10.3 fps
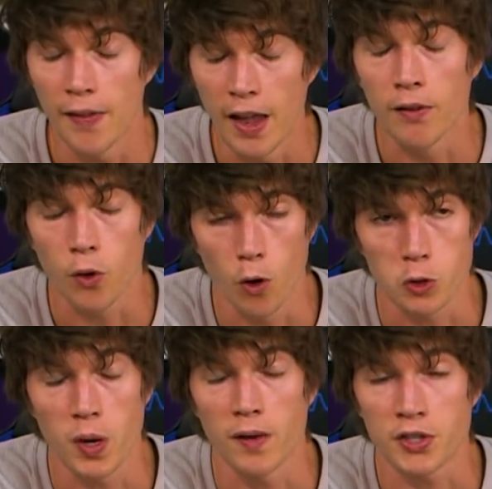And then, of
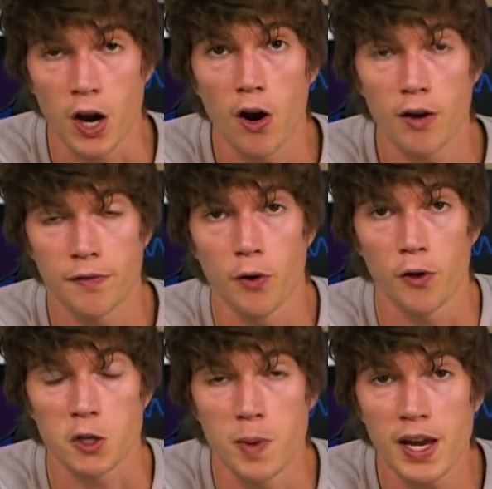course, we have Scarra
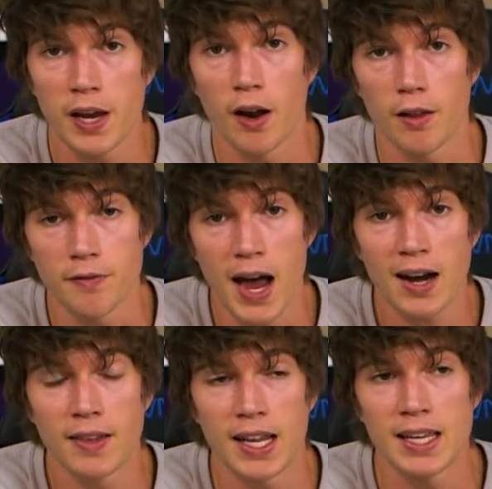further speaking on the
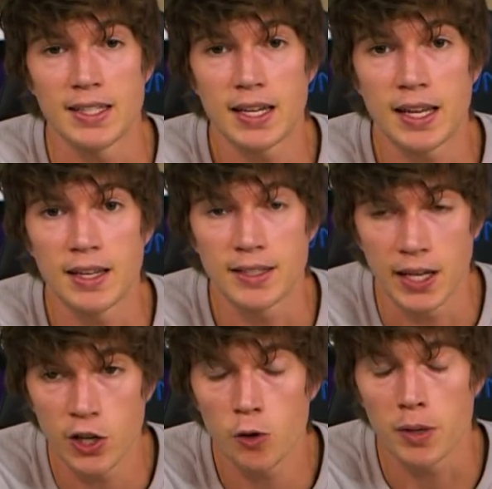fact that he did
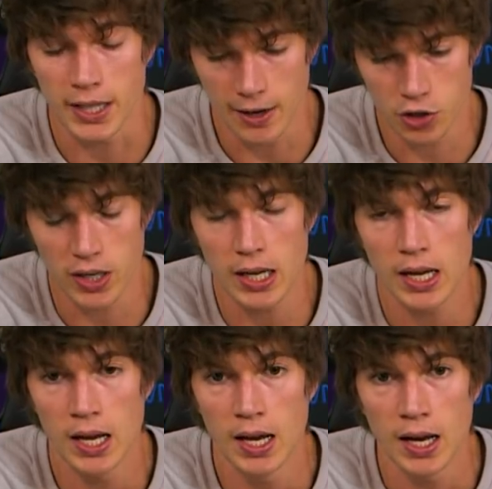continue potentially
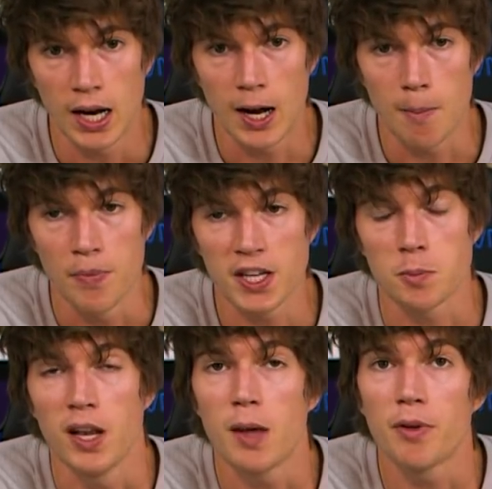this
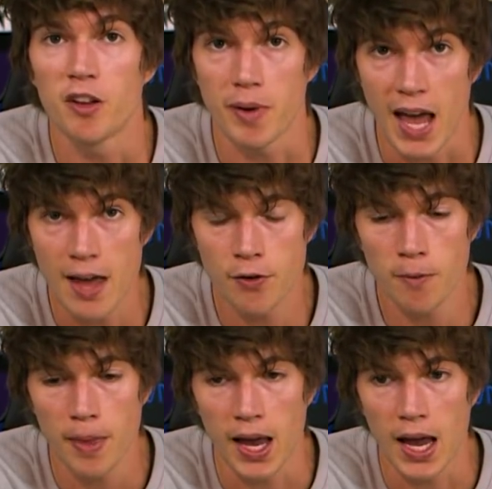manipulative
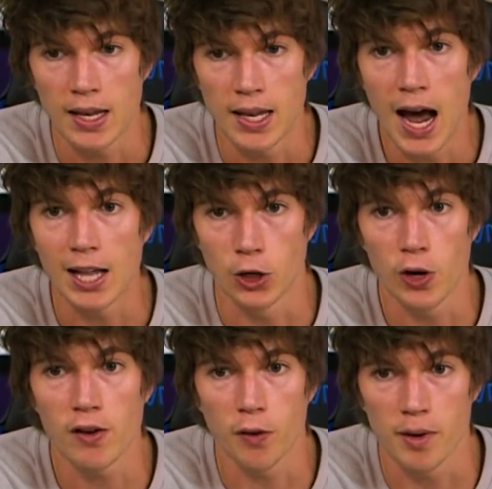behavior and not
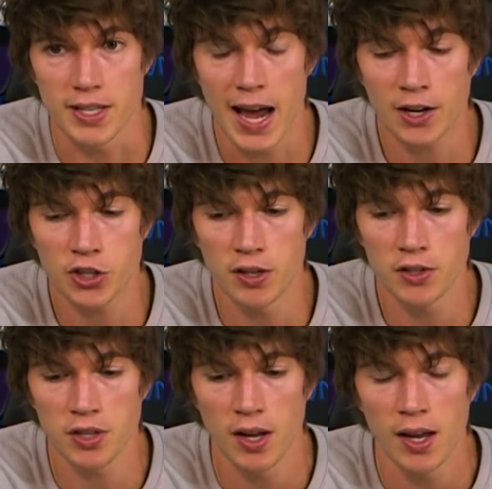learning from his
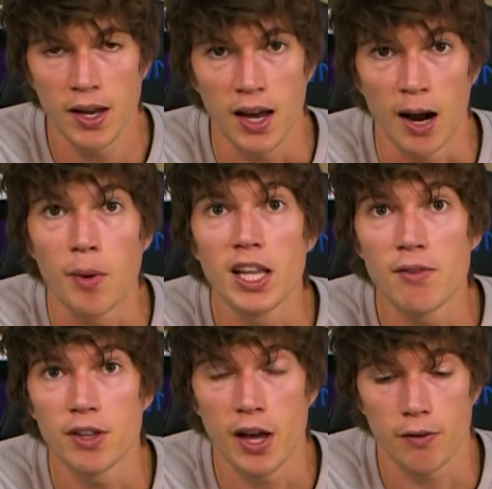actions. And I'm going to
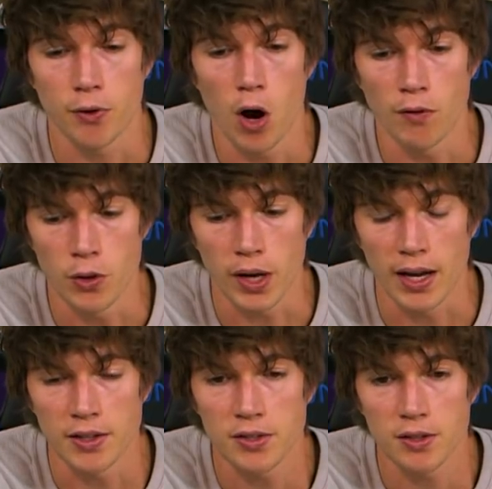leave it there for all of you
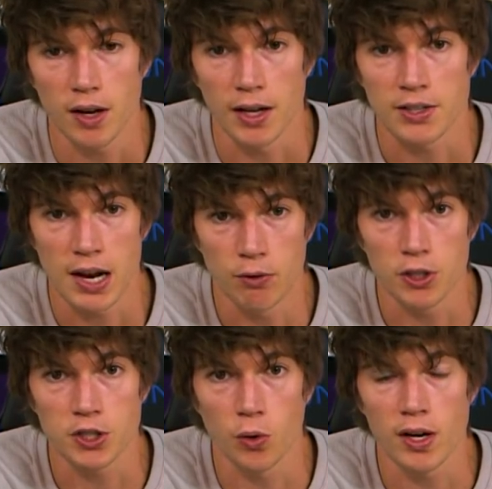guys. Several
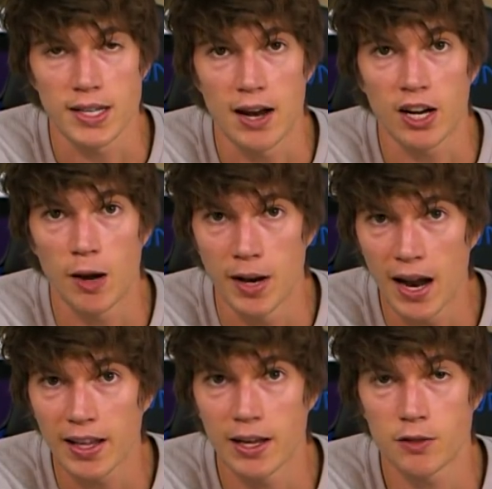stories now coming
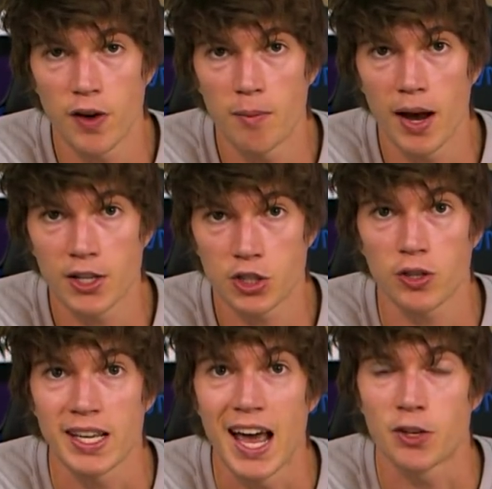out against Fedmyster.
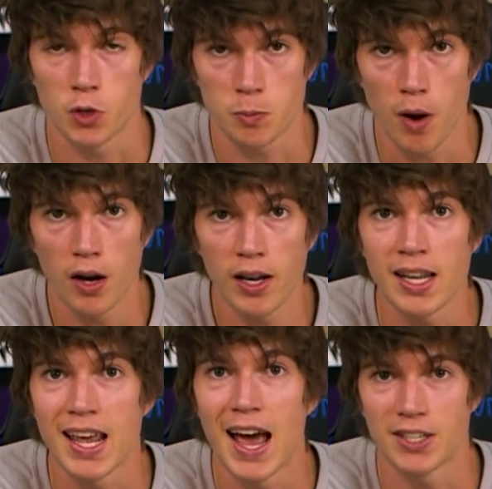He has responded.
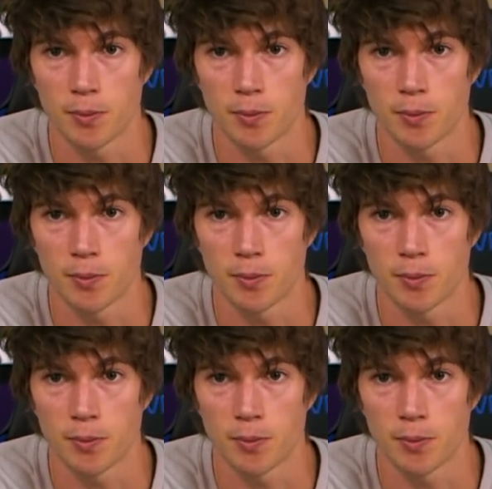He has